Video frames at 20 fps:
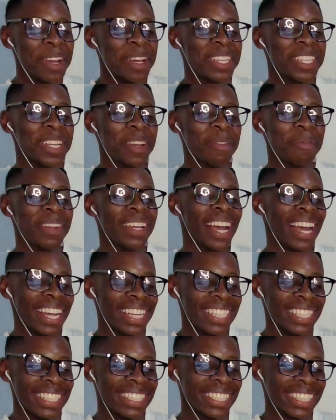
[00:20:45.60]
The
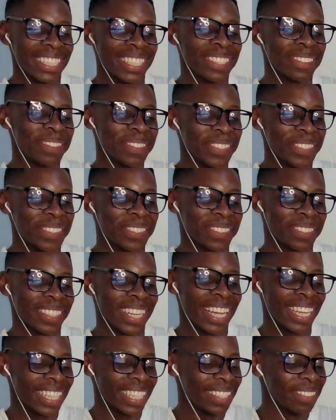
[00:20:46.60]
behind the scenes will show,
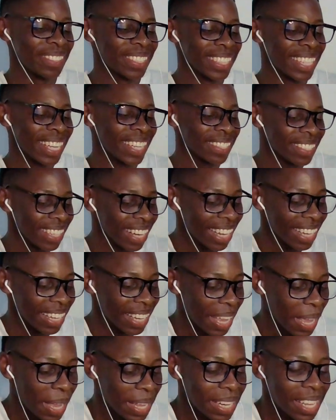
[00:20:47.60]
like, he was actually,
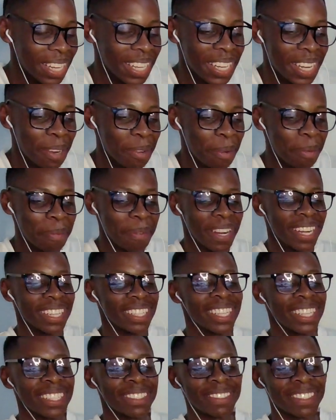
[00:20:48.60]
like, the cameraman
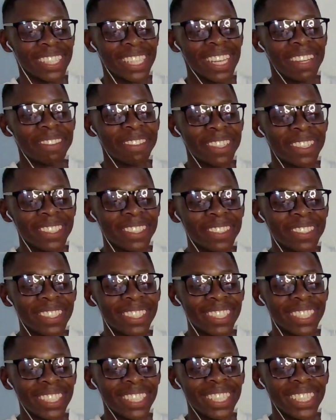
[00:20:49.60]
is actually left because you
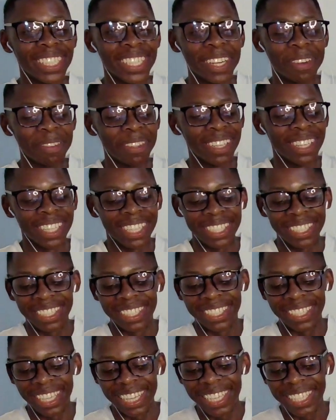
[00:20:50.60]
can see the camera, like,
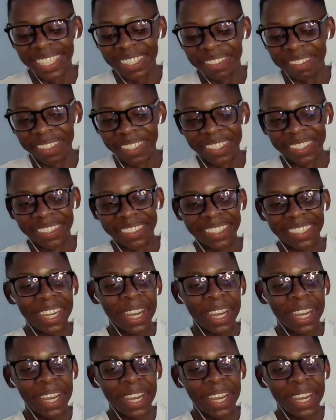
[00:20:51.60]
it's shaking, bro. You